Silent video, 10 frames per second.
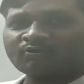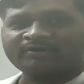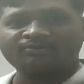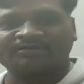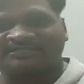are
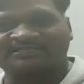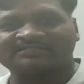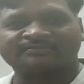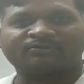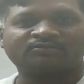going to
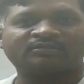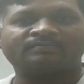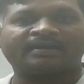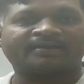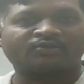discuss about the
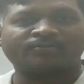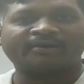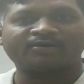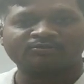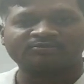
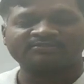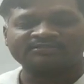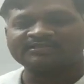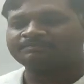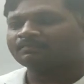microbiology.
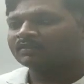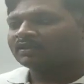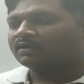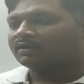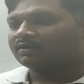See,
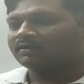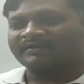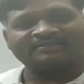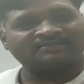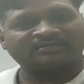
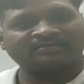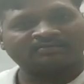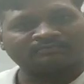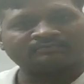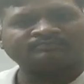it is a
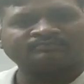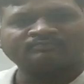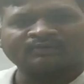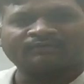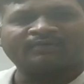
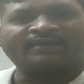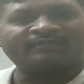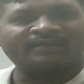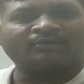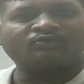
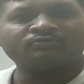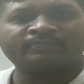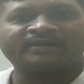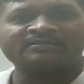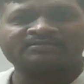very well known
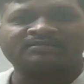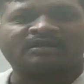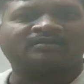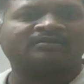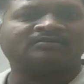branch
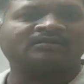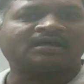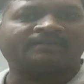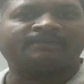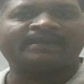under the
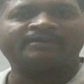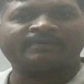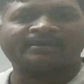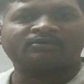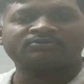applied
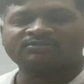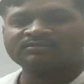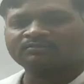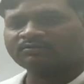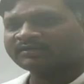
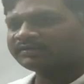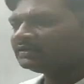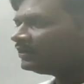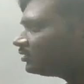biology. Okay,